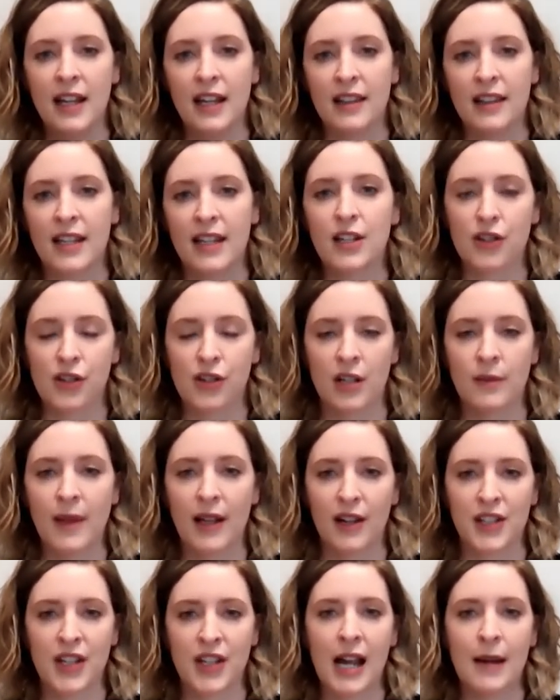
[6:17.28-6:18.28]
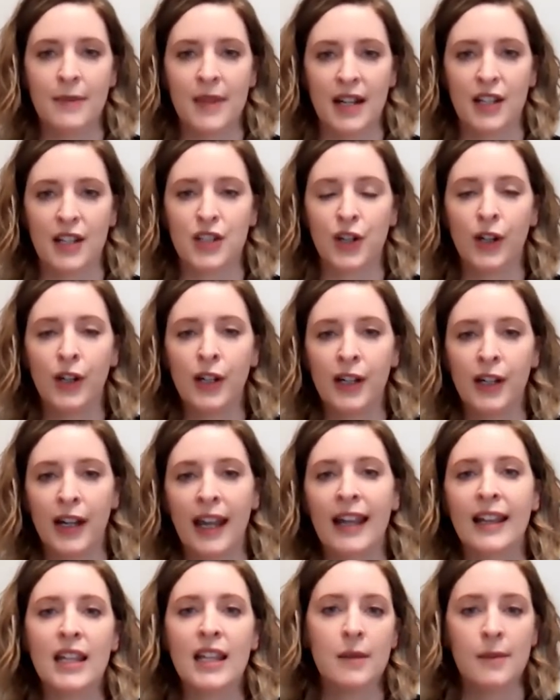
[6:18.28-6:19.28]
the additional amount of time that it took
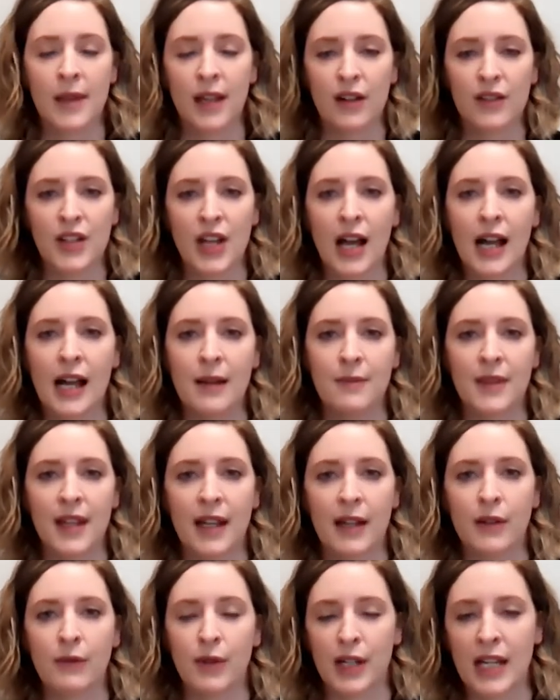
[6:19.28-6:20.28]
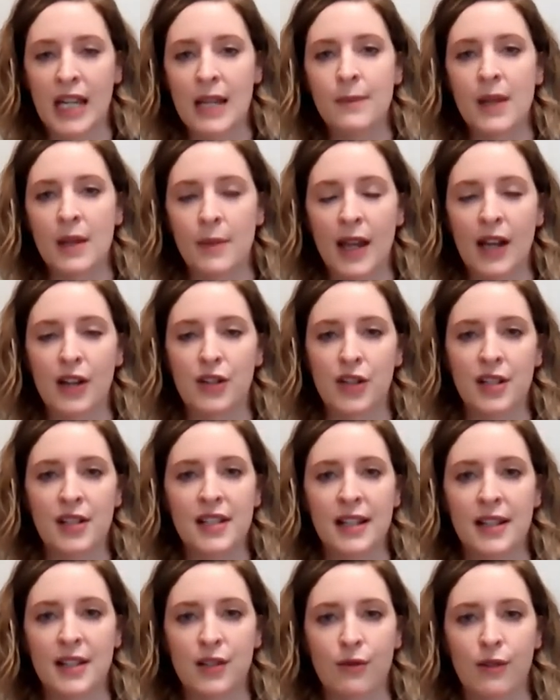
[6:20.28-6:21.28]
and the amount of time that we're keeping patients
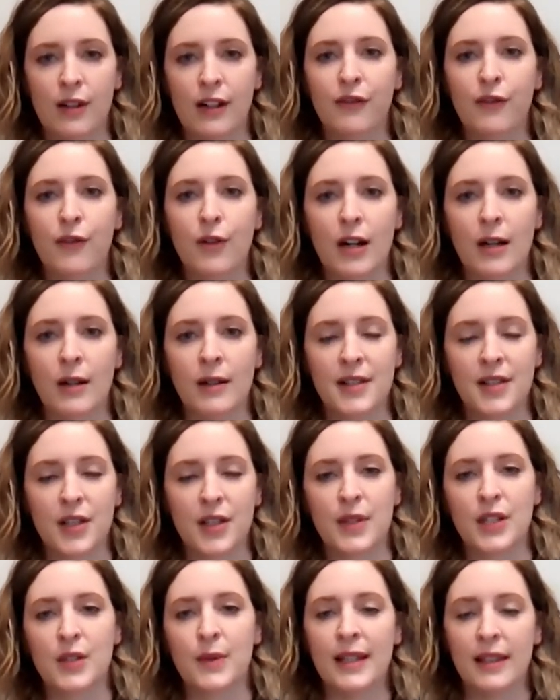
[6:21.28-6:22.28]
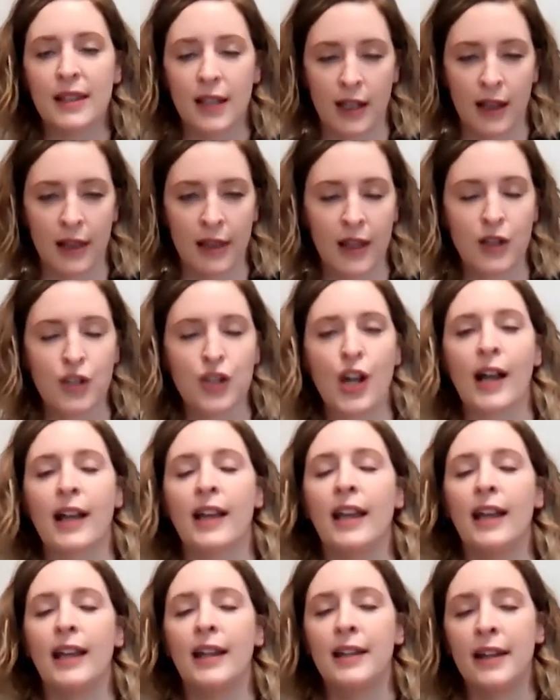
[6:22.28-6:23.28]
in store for. So between the
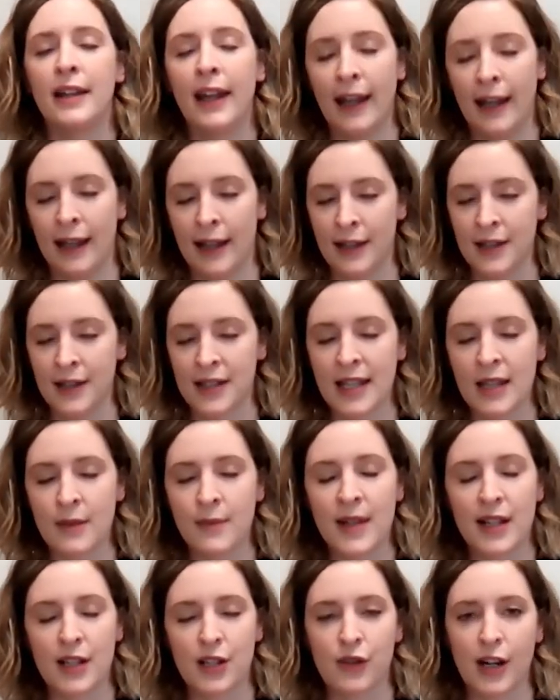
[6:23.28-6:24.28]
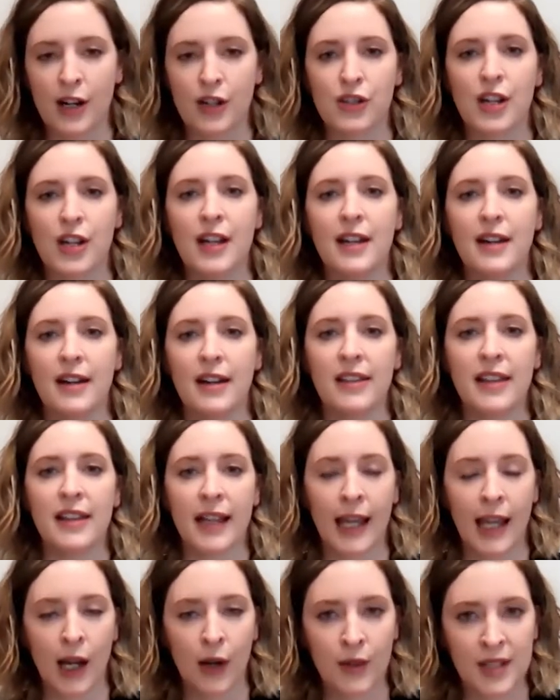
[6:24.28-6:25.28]
check-in and the administration, the
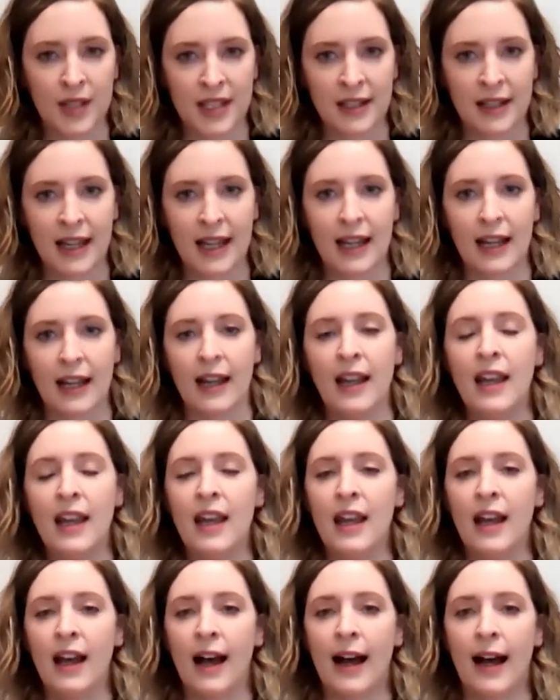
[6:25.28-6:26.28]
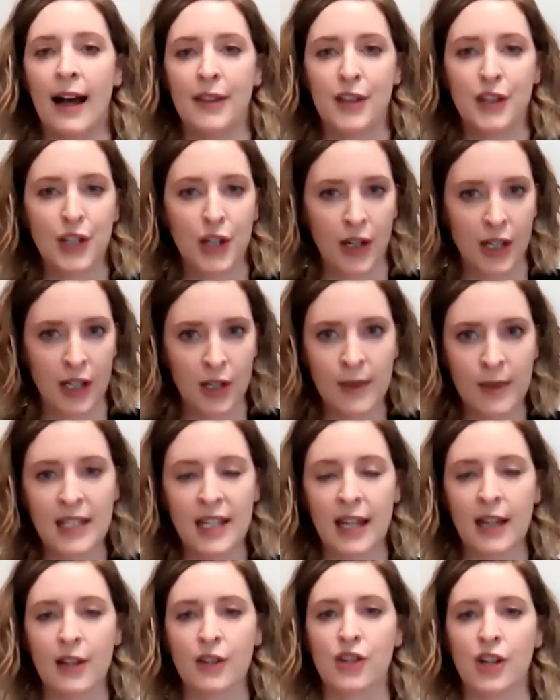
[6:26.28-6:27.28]
counseling, the
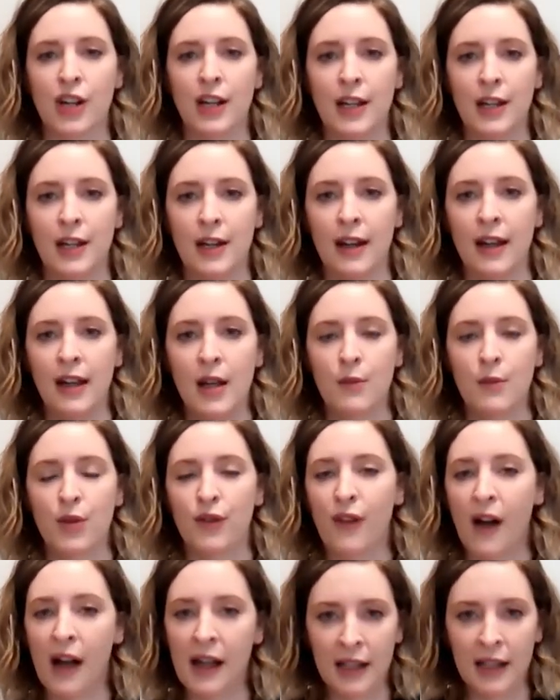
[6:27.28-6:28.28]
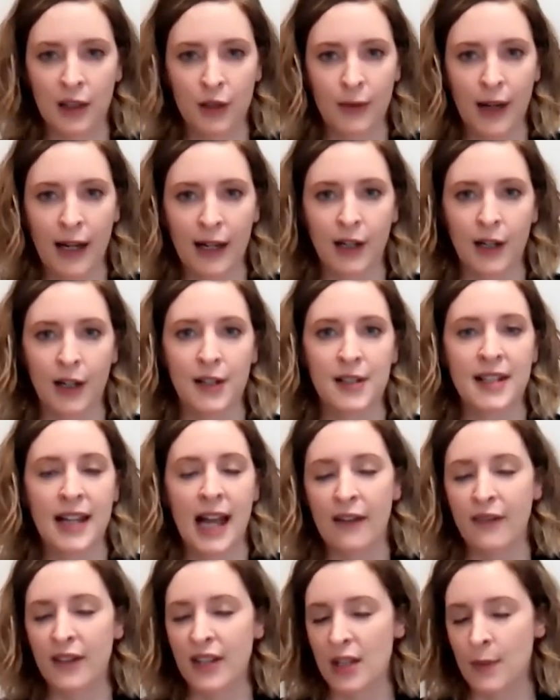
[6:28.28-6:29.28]
documentation, providing the records,
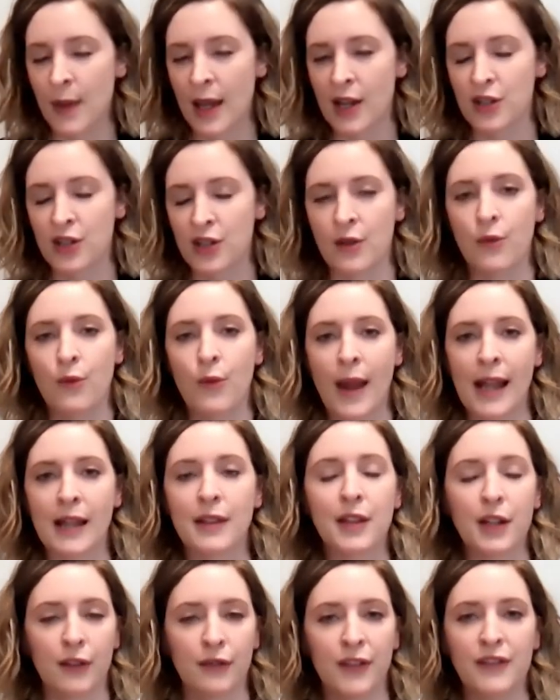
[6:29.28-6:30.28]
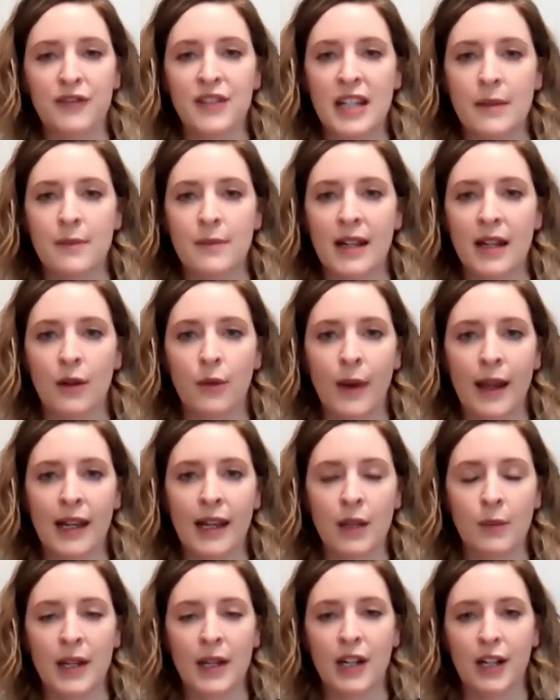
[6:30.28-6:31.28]
having the patient wait their 15-minute
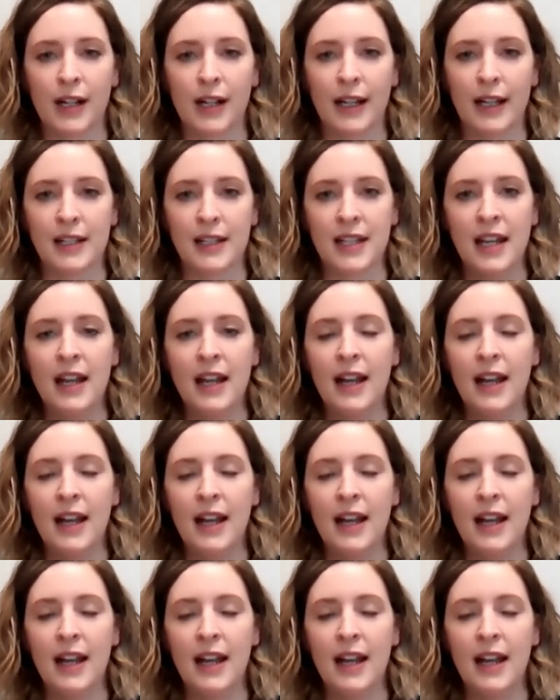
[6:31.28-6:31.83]
waiting period,